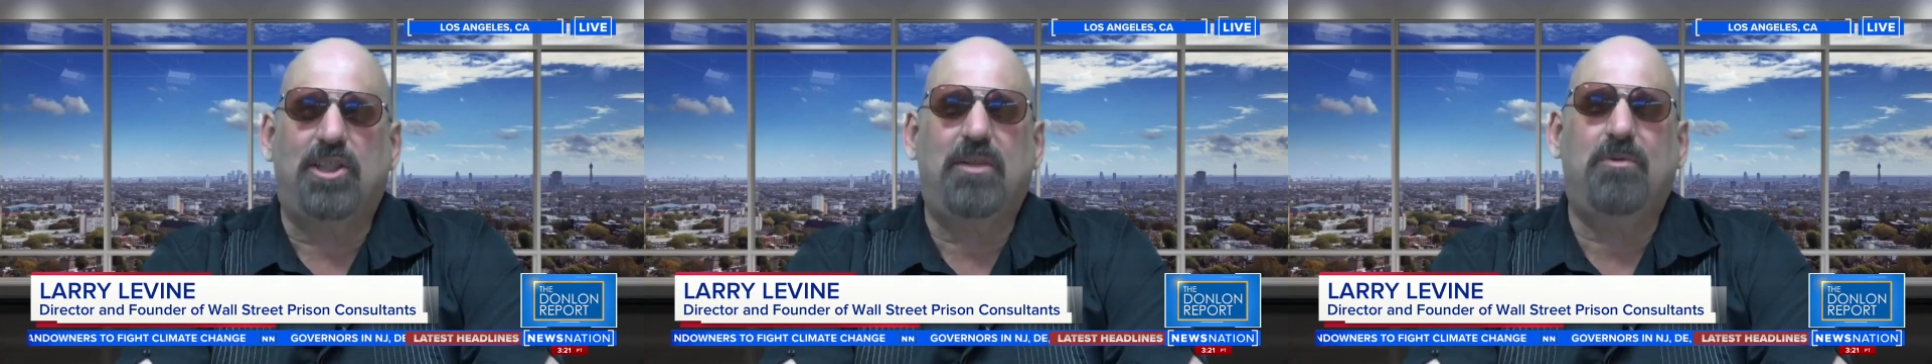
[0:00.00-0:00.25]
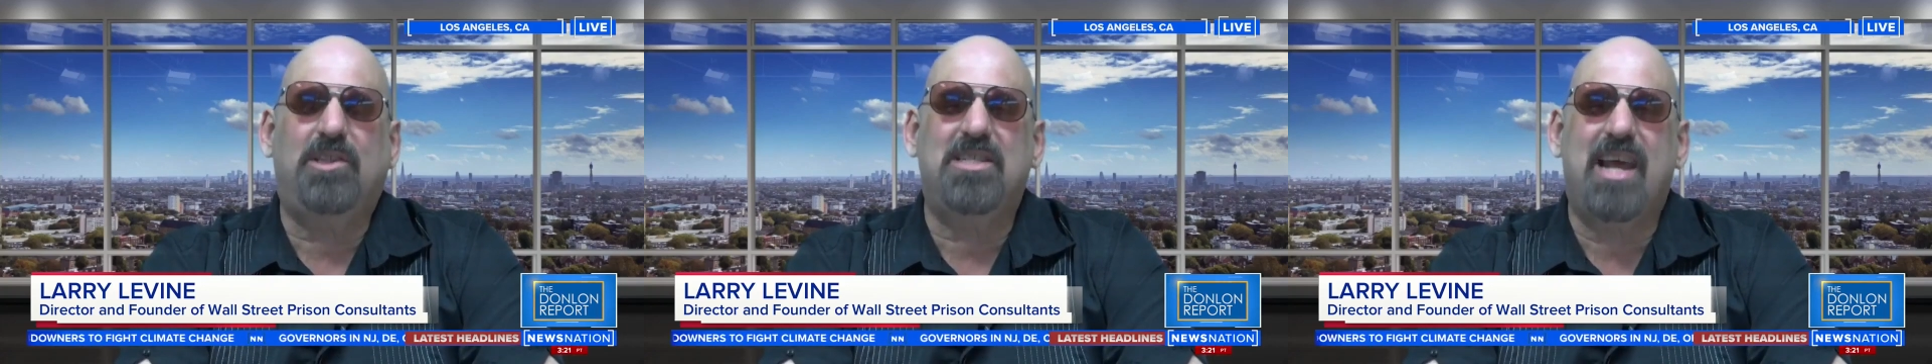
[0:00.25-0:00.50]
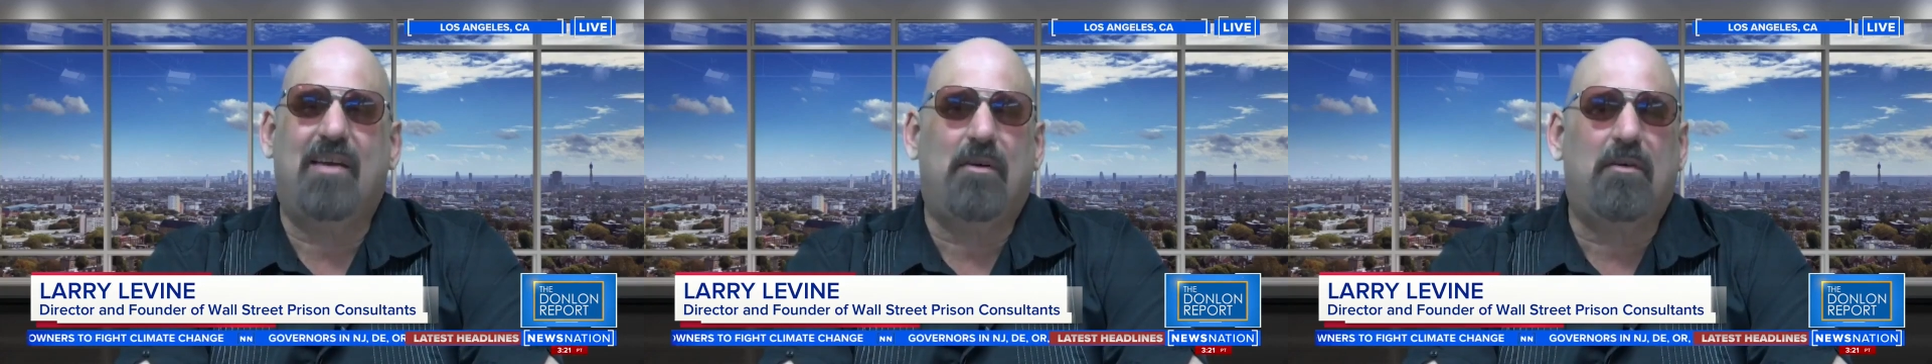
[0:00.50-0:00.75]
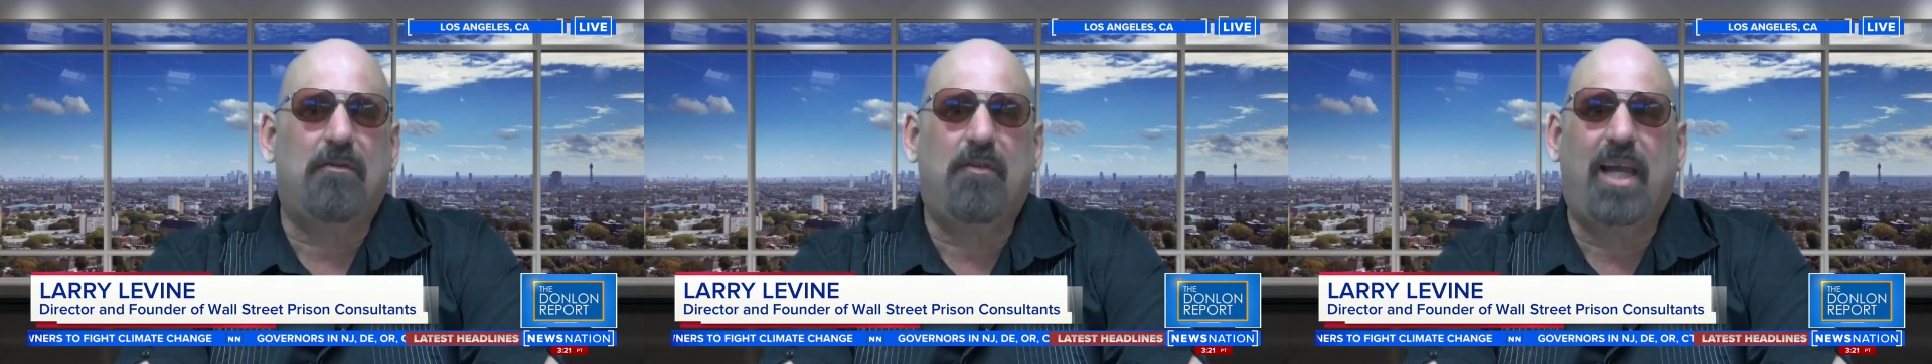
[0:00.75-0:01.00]
She was
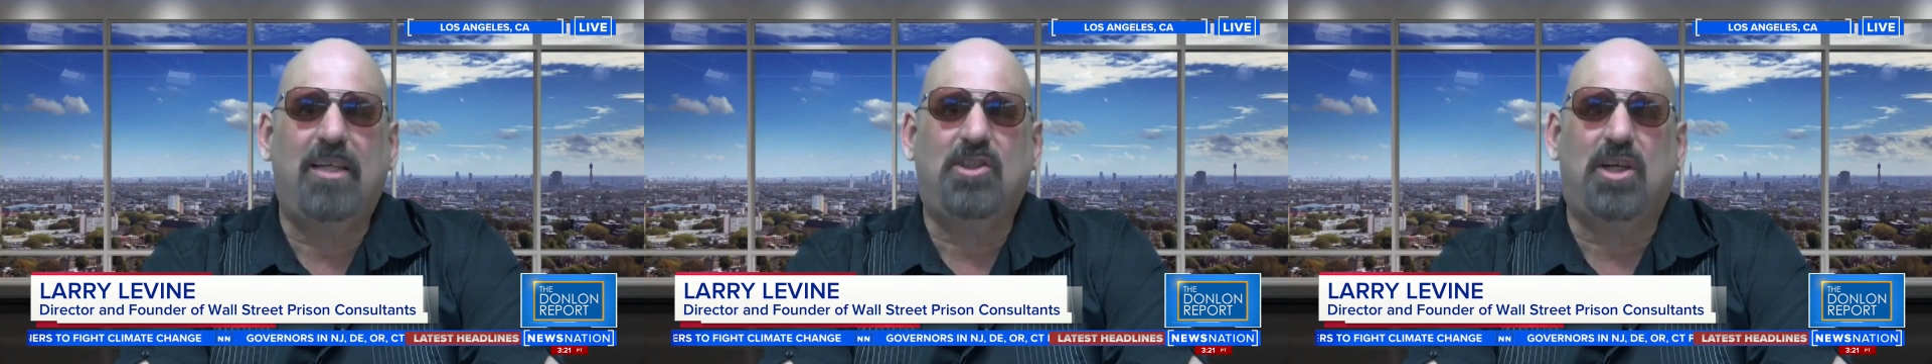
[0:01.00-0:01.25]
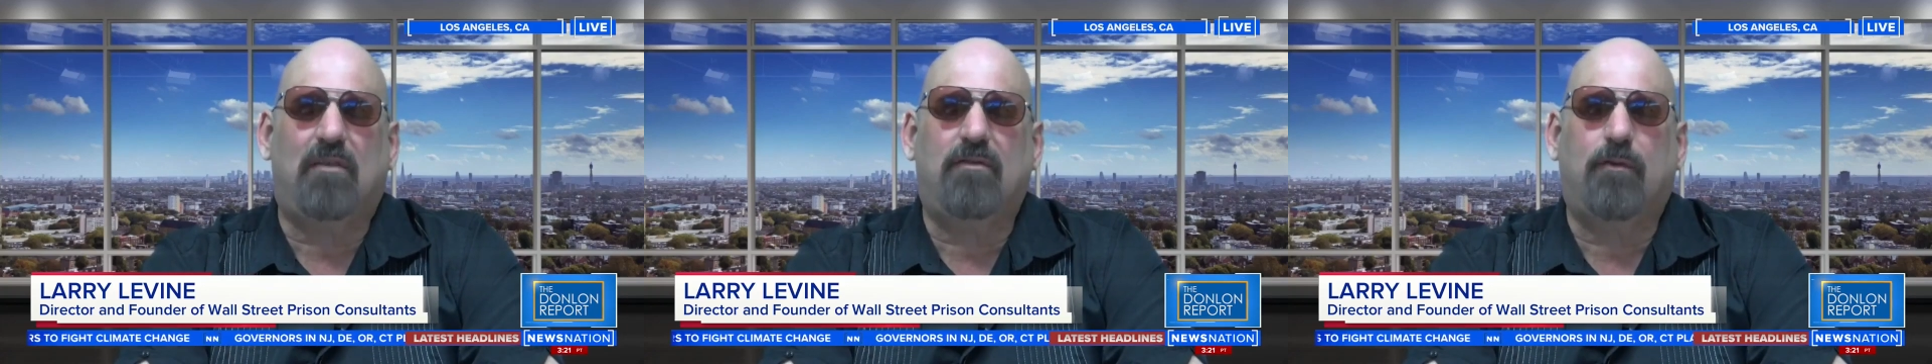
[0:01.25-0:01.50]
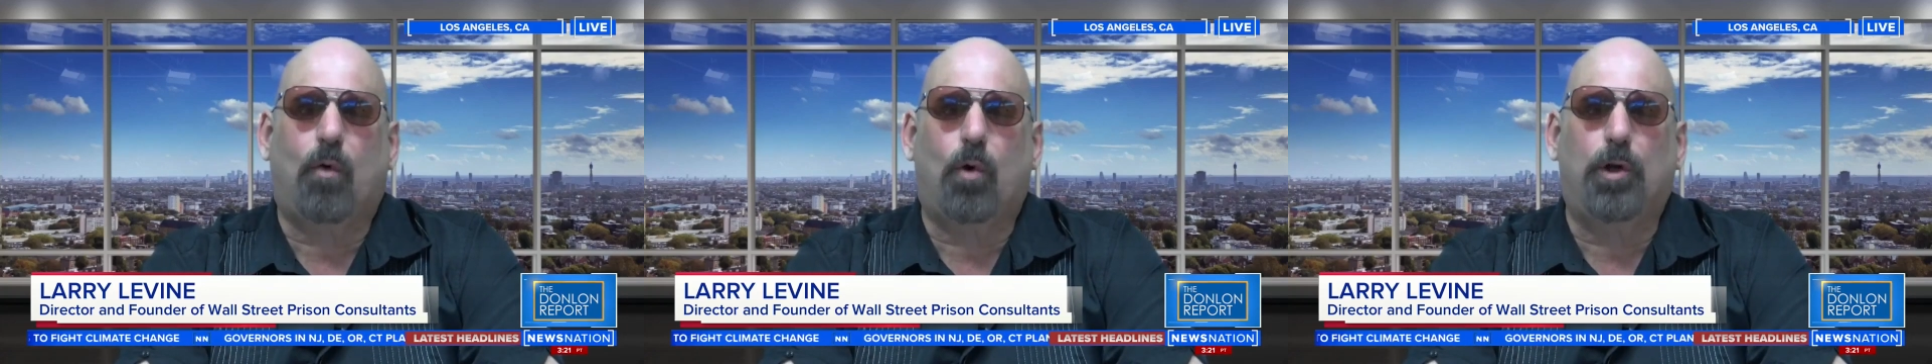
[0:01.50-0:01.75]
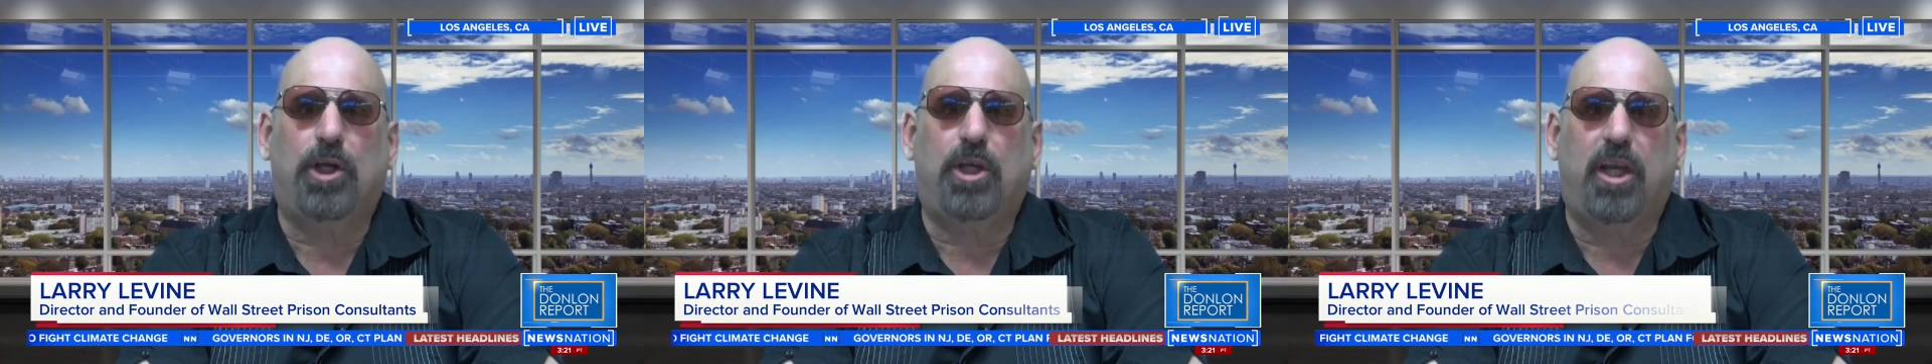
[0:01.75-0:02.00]
never facing
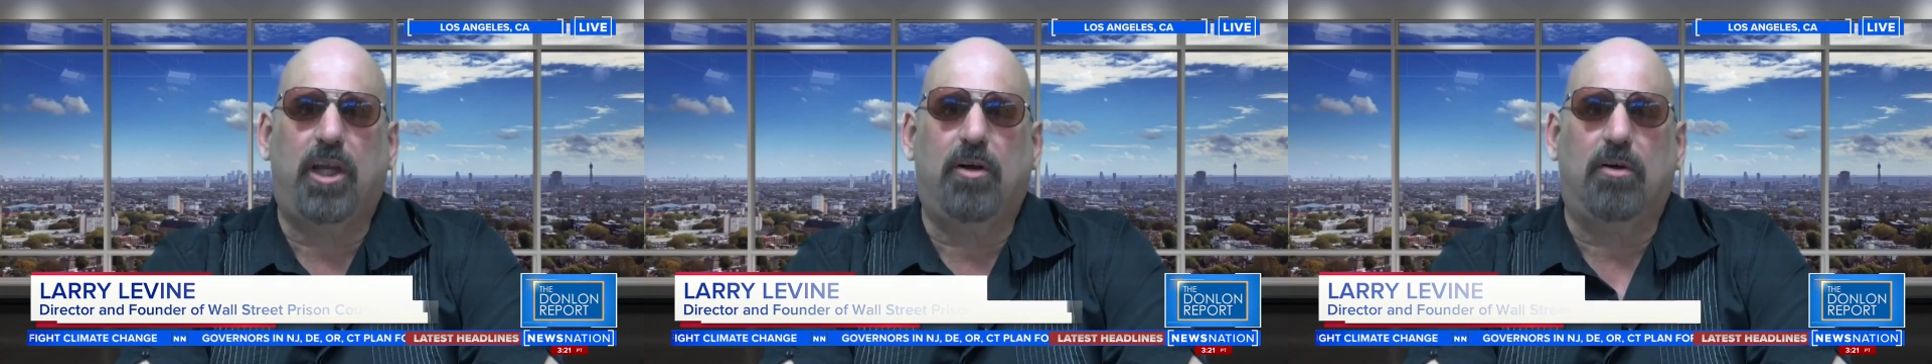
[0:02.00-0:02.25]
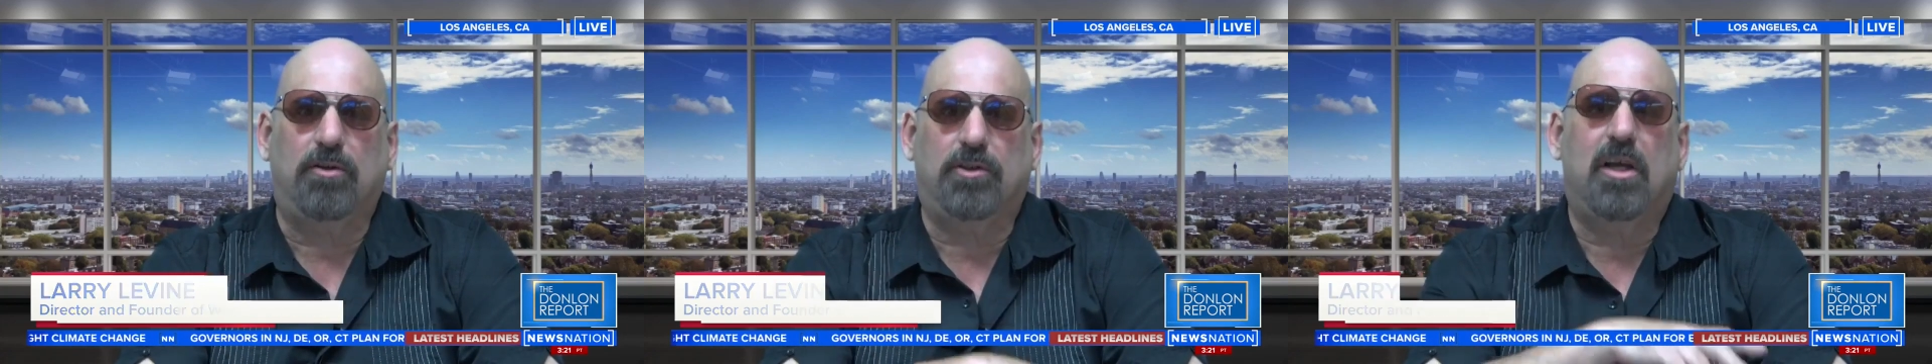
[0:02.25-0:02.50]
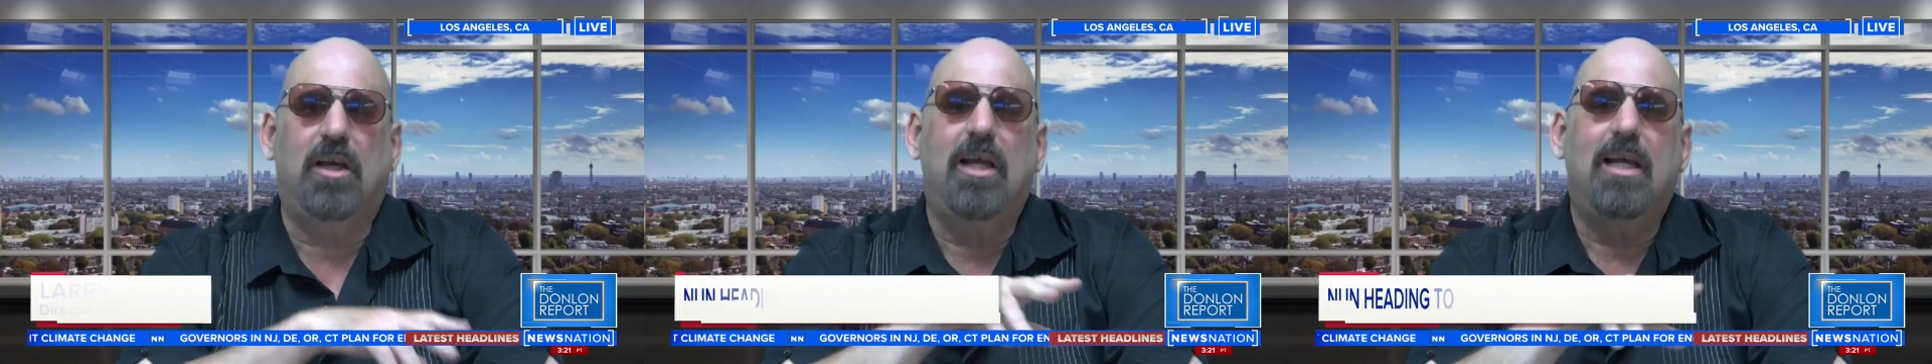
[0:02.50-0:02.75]
40 years.